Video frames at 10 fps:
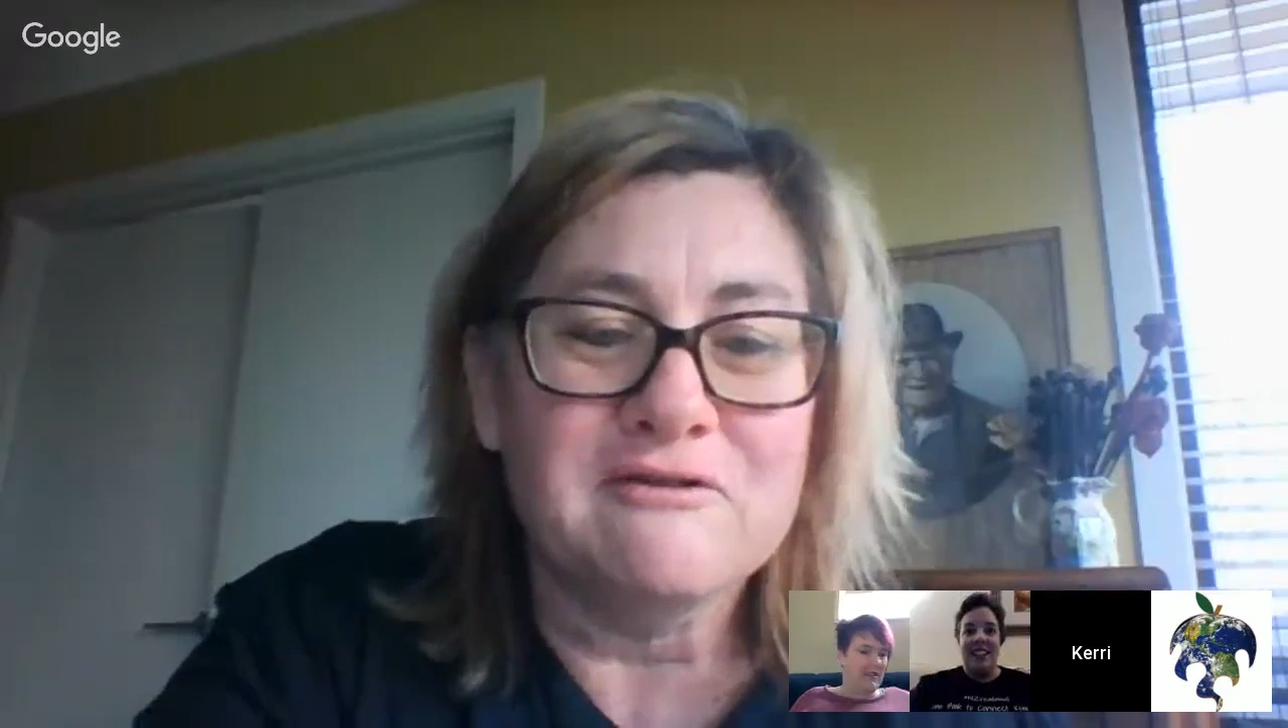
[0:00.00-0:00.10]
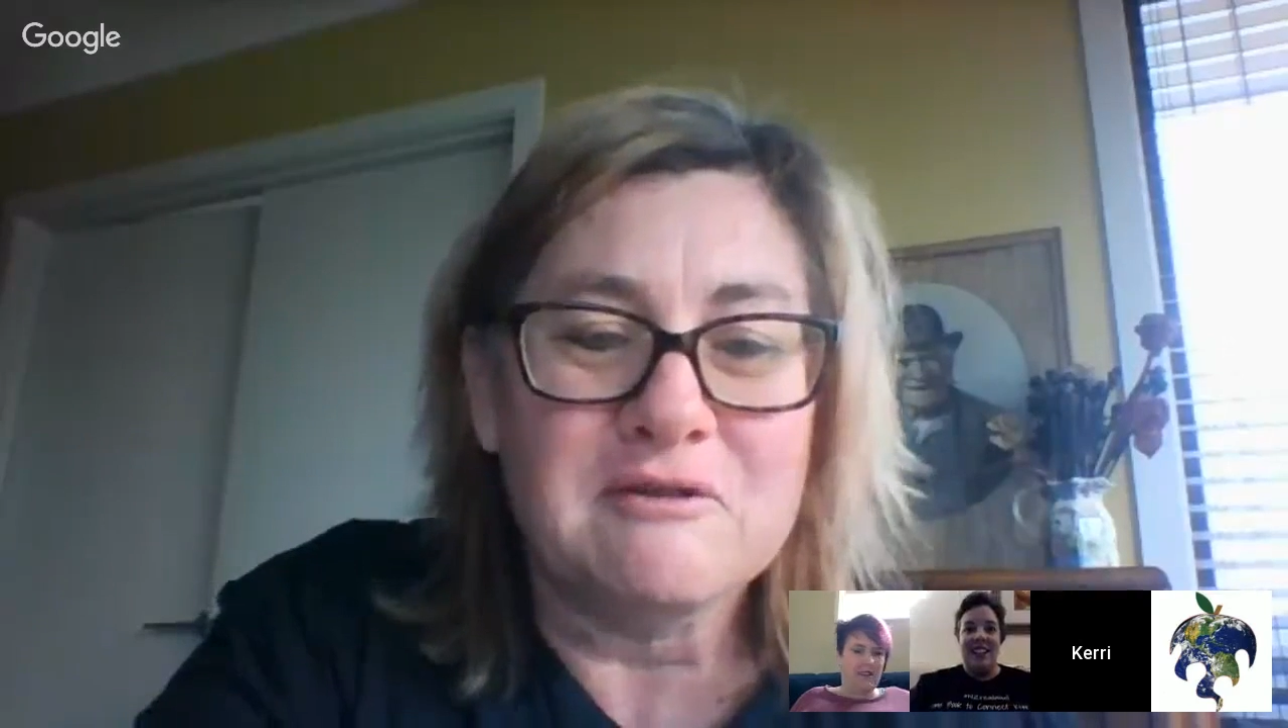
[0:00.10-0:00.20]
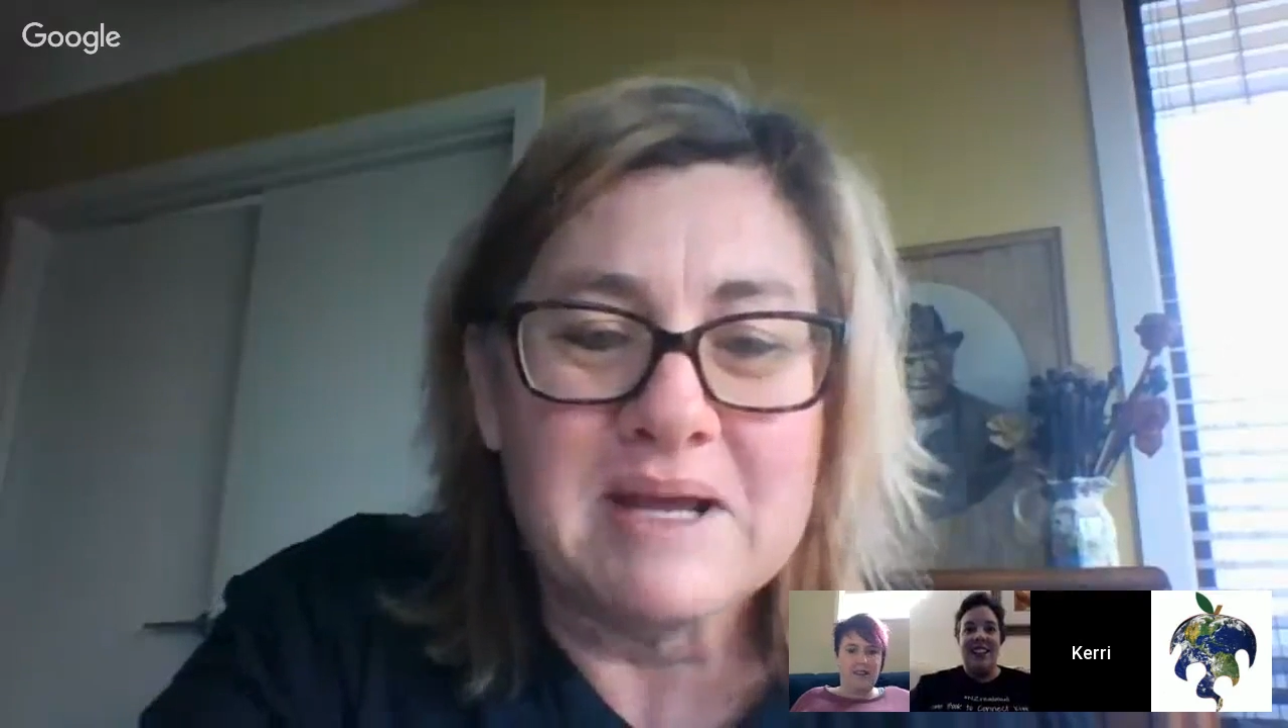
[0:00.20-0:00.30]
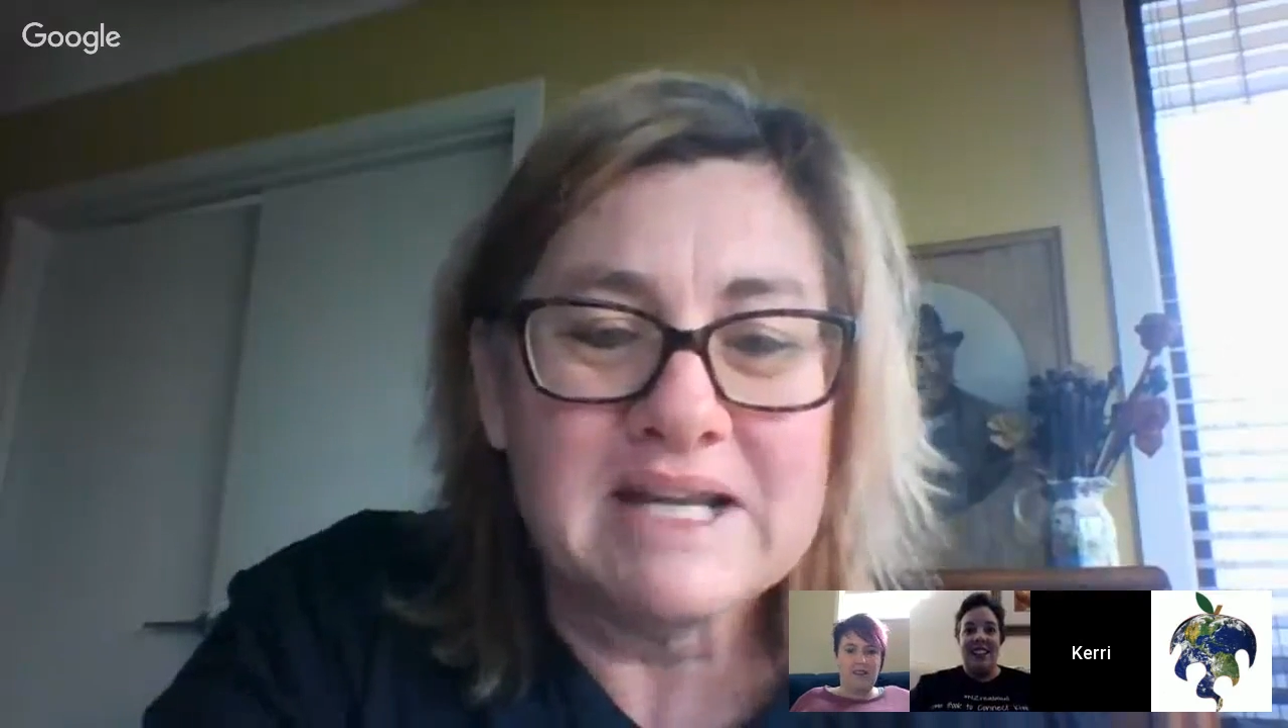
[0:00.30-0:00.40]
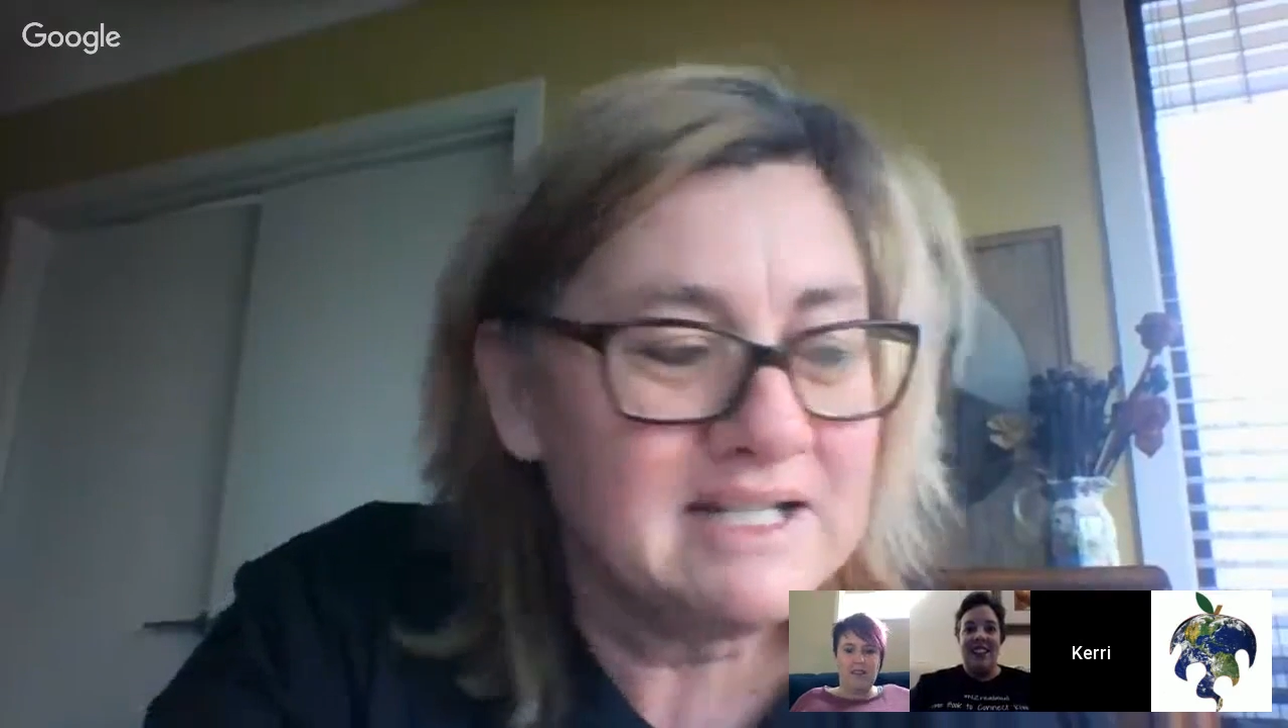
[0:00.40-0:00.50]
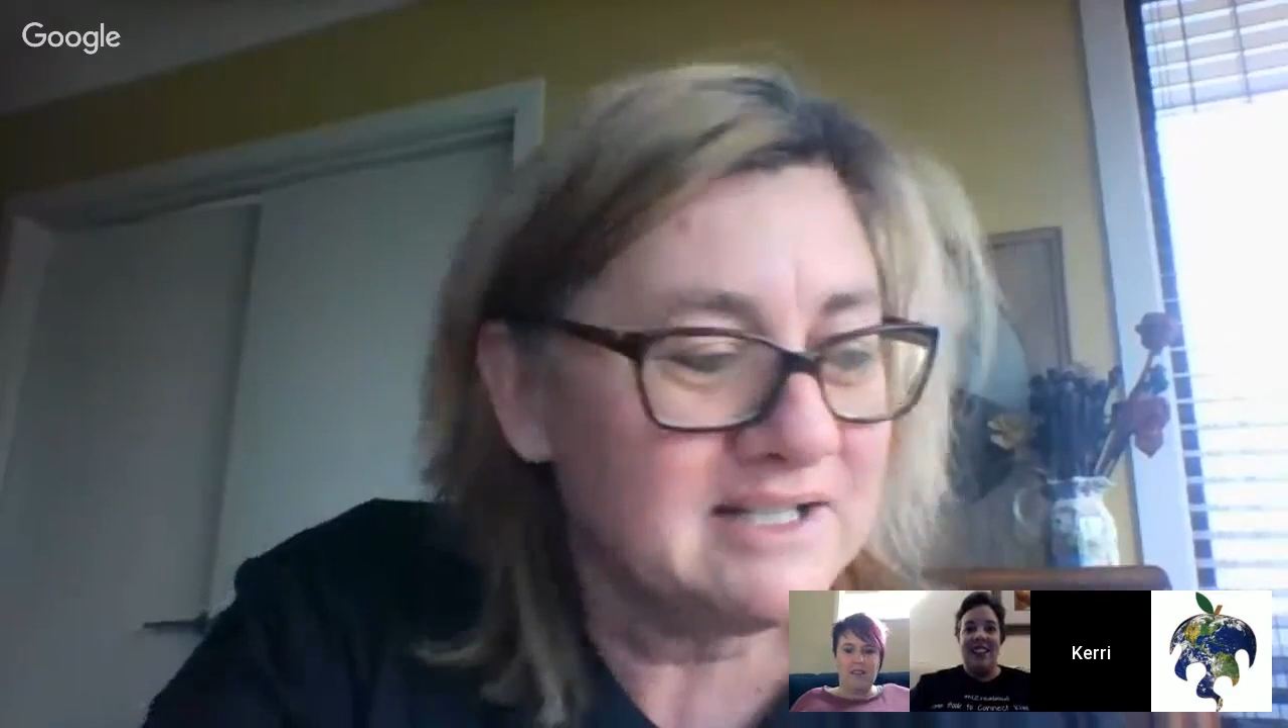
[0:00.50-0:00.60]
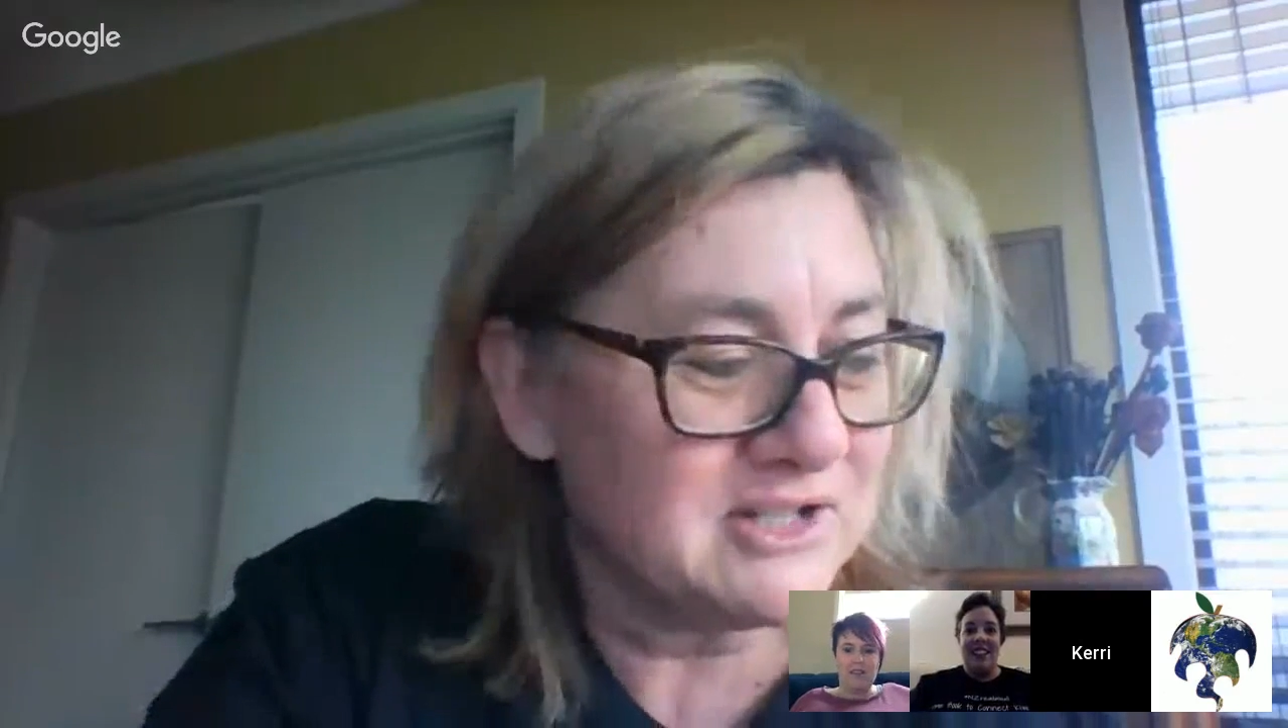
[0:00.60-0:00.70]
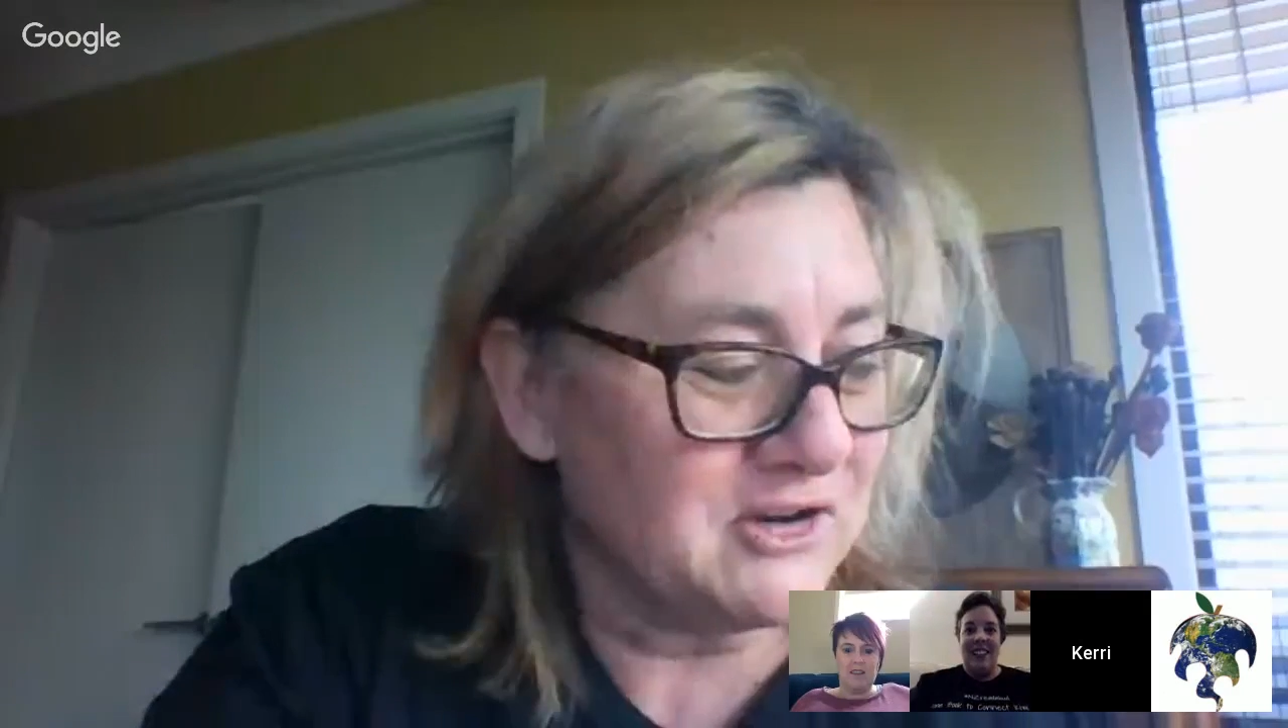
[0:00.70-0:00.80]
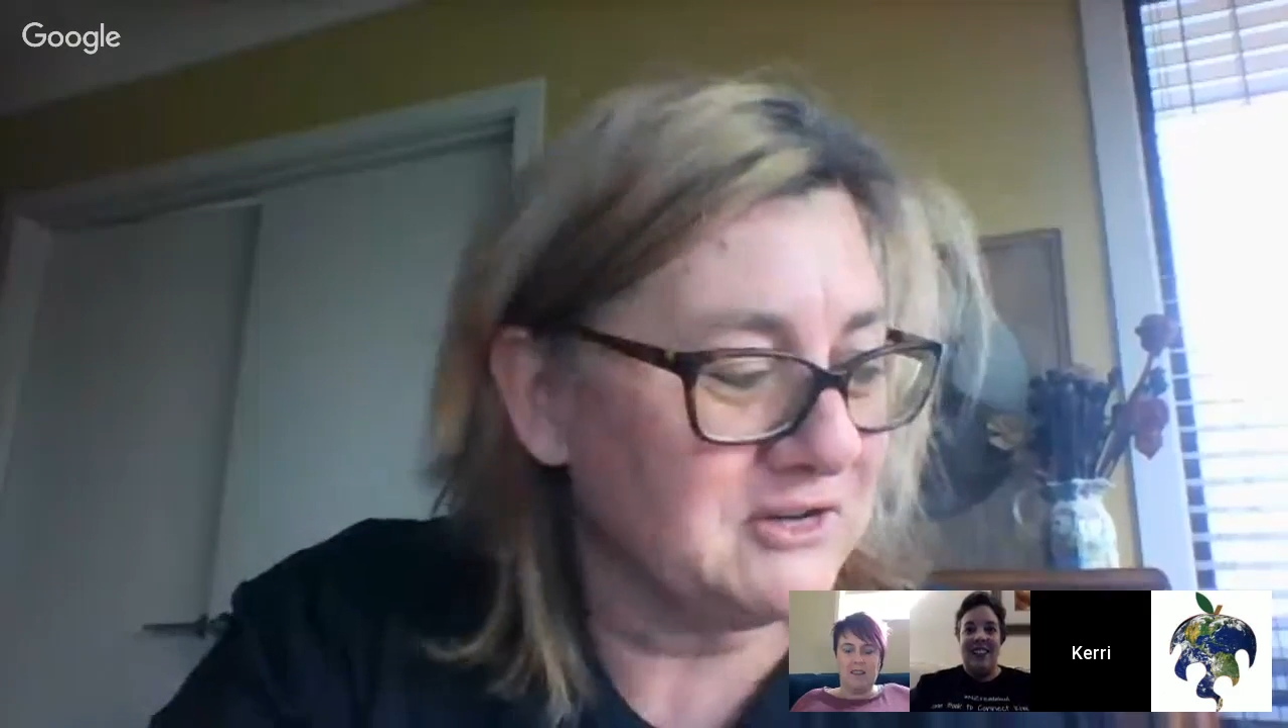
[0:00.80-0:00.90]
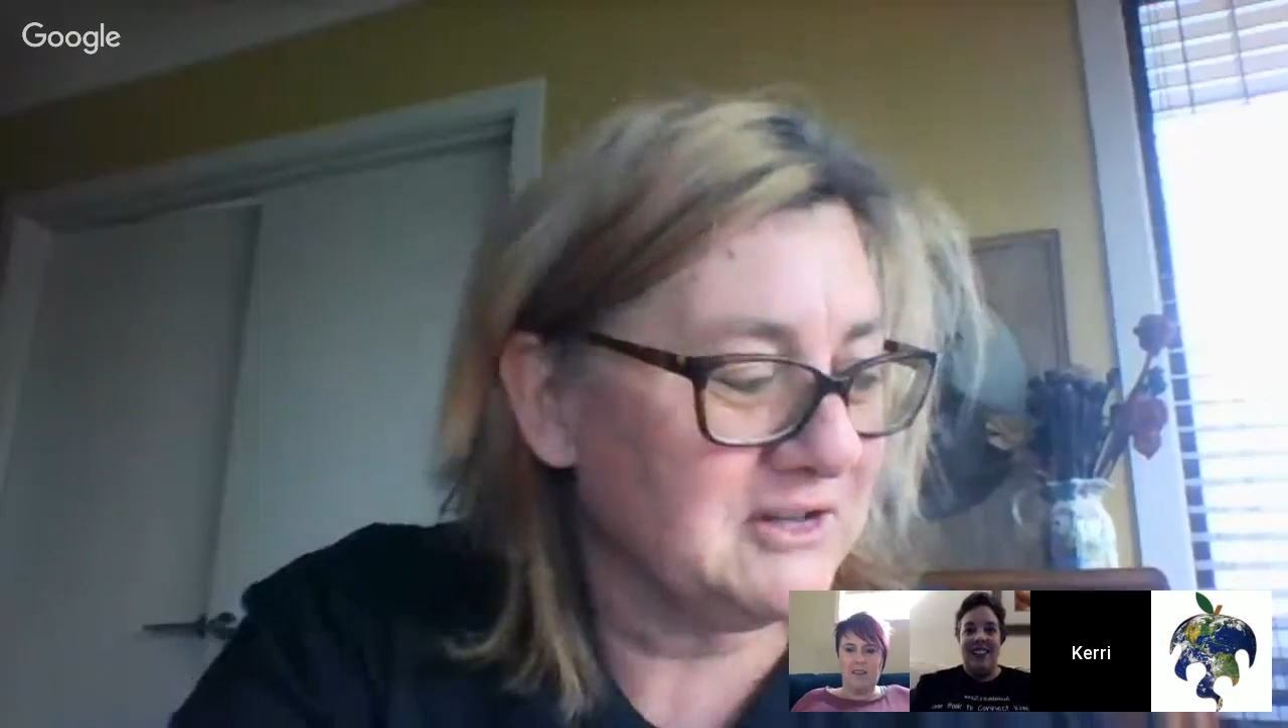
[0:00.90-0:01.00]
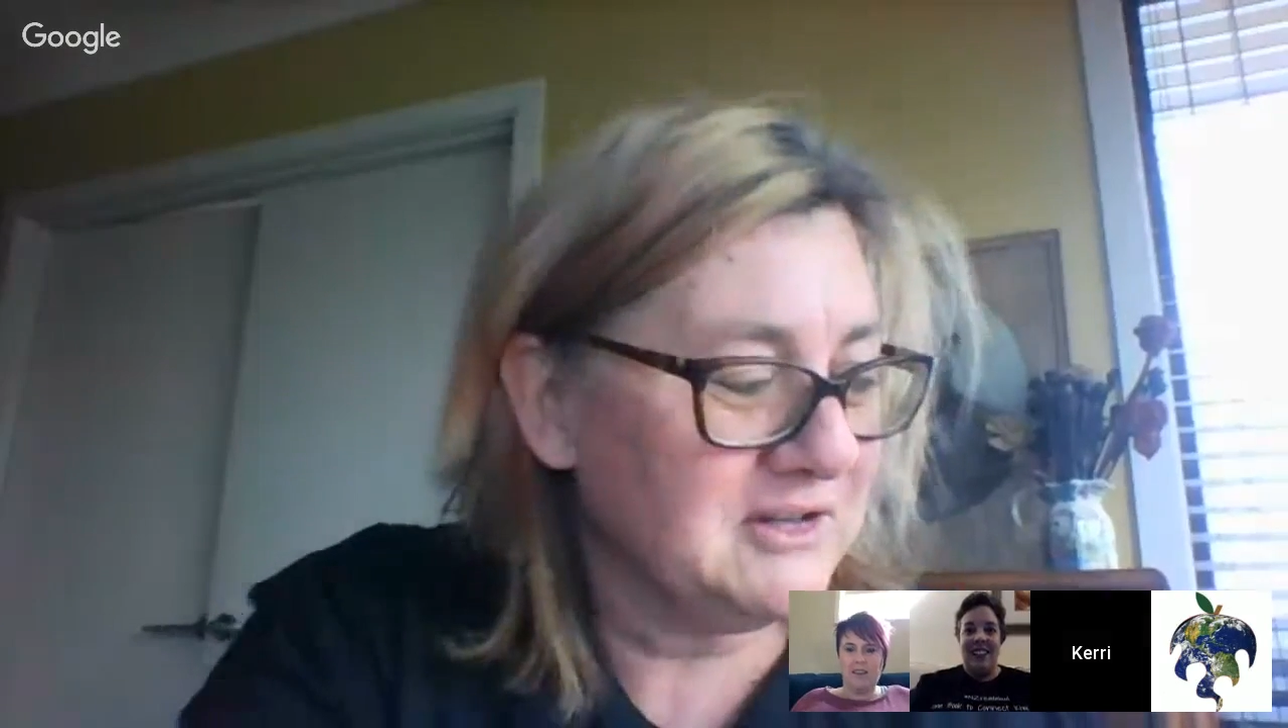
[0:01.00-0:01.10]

for me. So